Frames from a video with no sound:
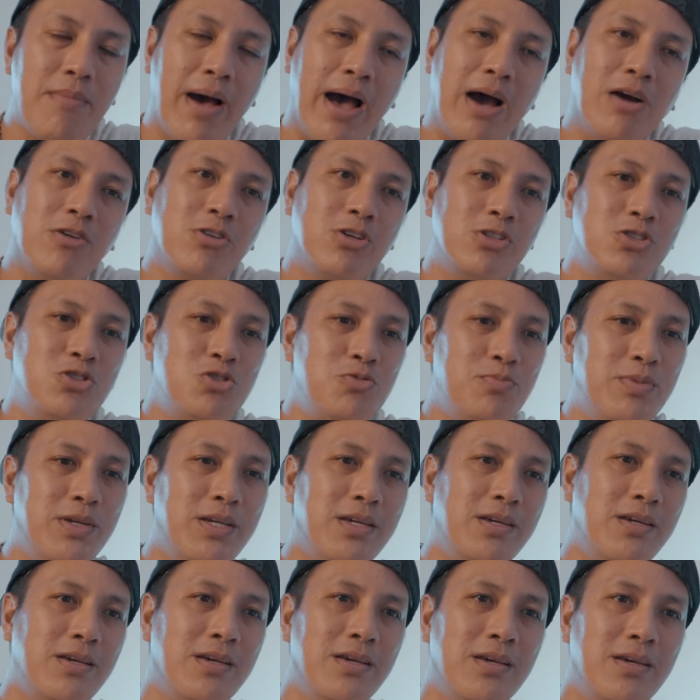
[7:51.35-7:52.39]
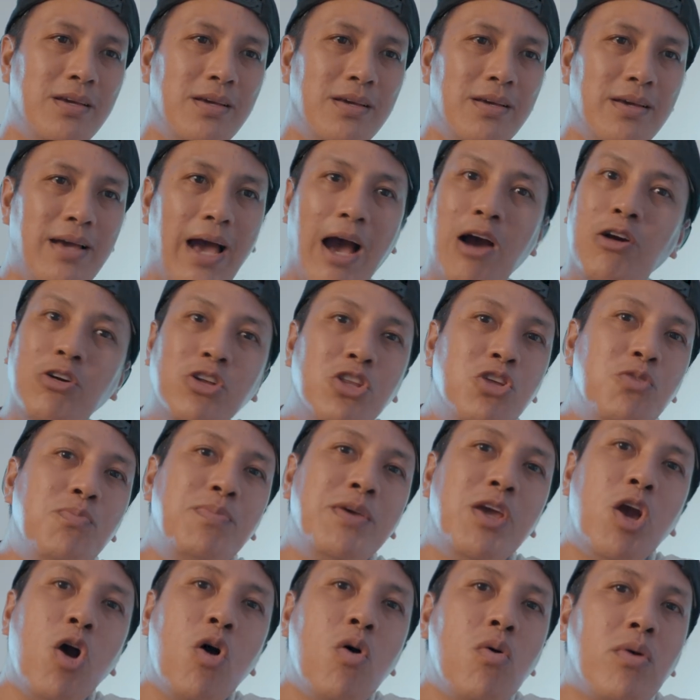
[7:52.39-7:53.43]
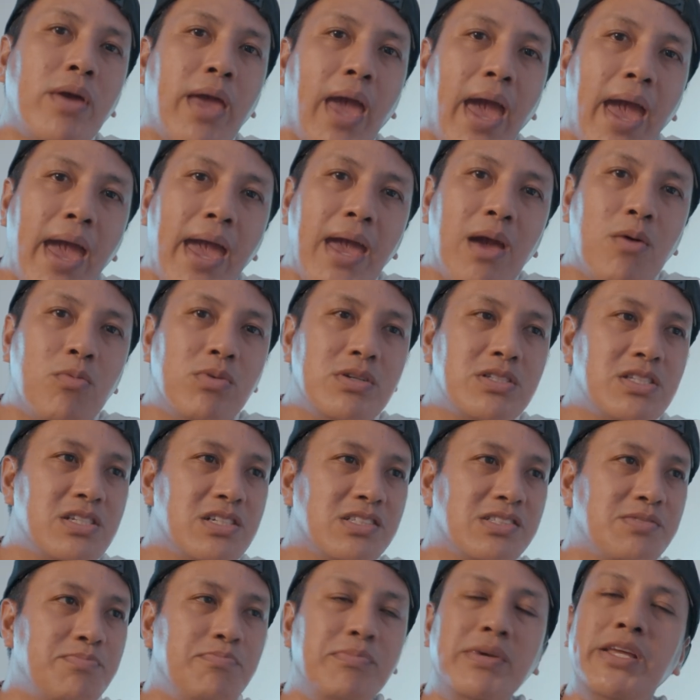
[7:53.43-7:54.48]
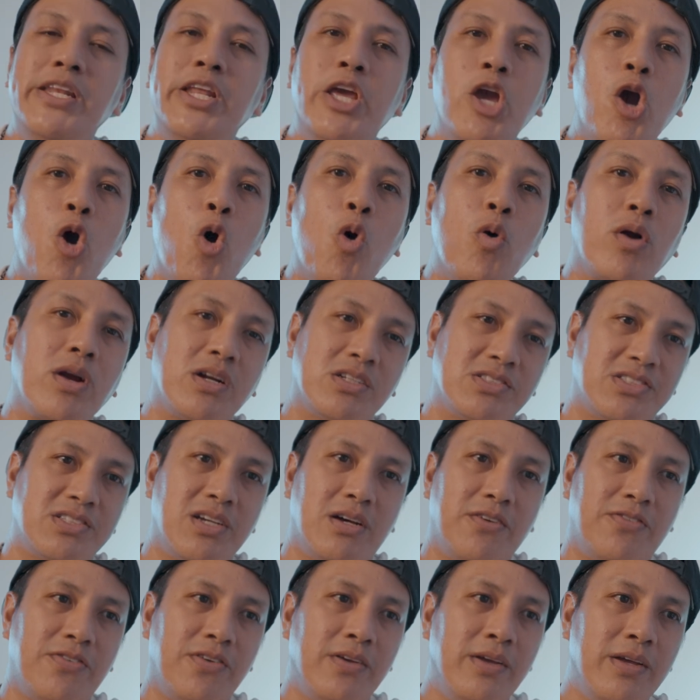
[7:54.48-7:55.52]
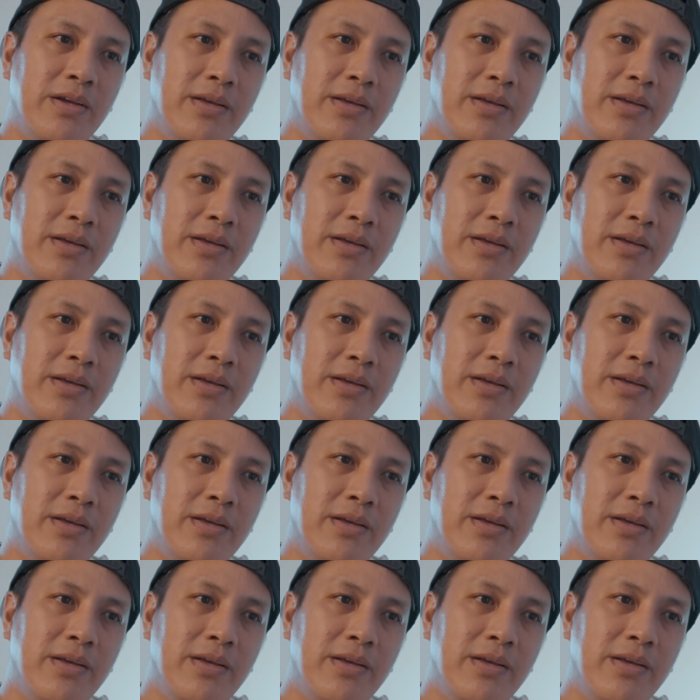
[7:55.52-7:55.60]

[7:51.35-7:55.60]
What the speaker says: How could you be okay with just mediocre stuff?